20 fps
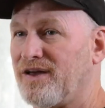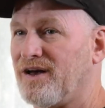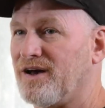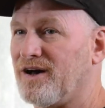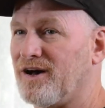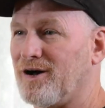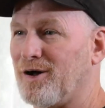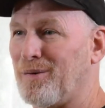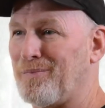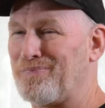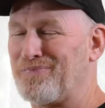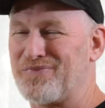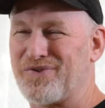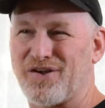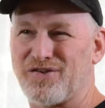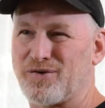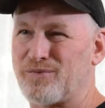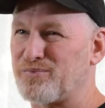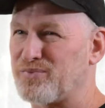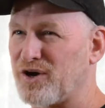Um,
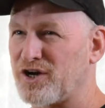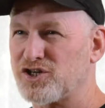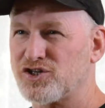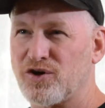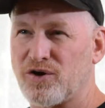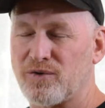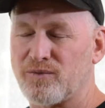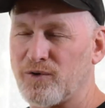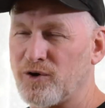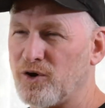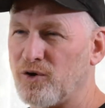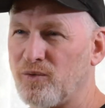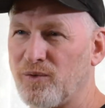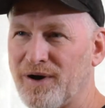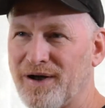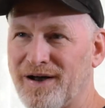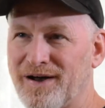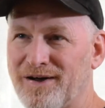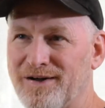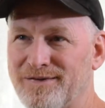doesn't brush on real
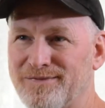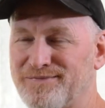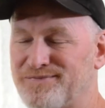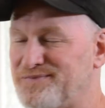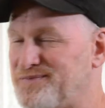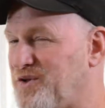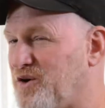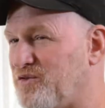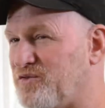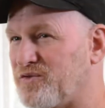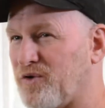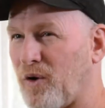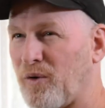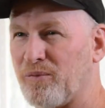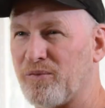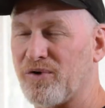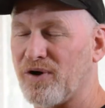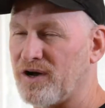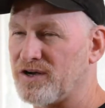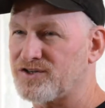well, no
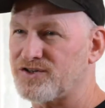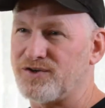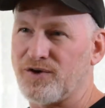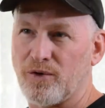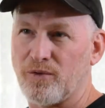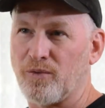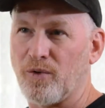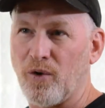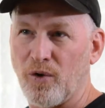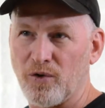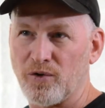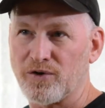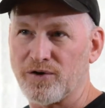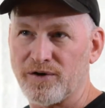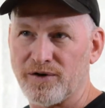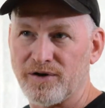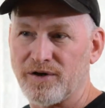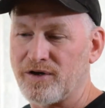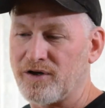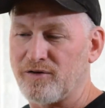foam brush, no
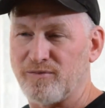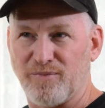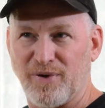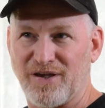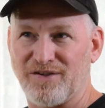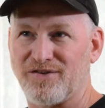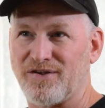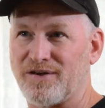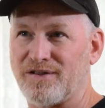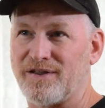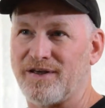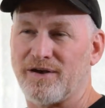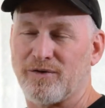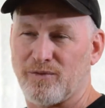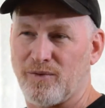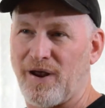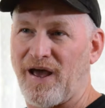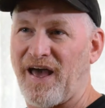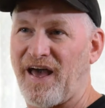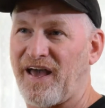roller. Basically a
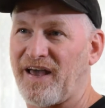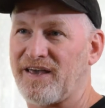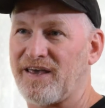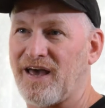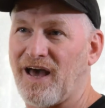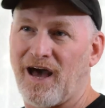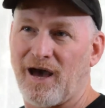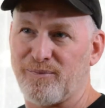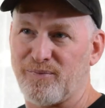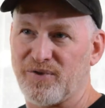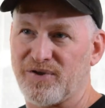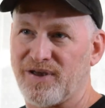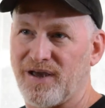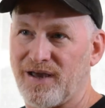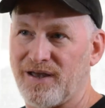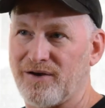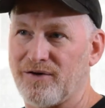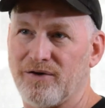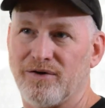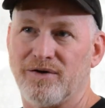rag
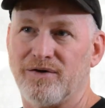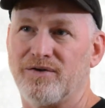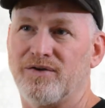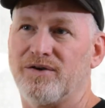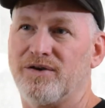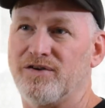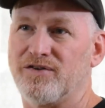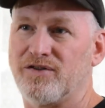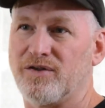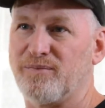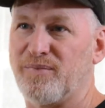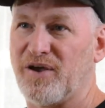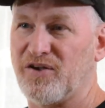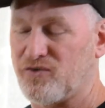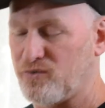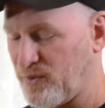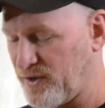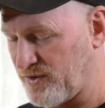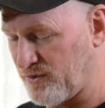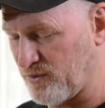applicator is the
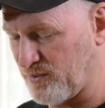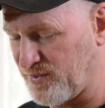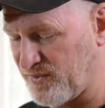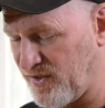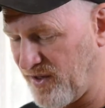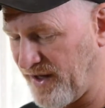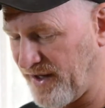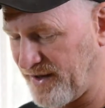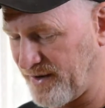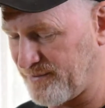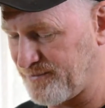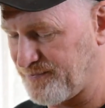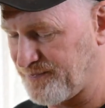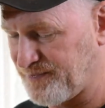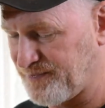best way to apply it.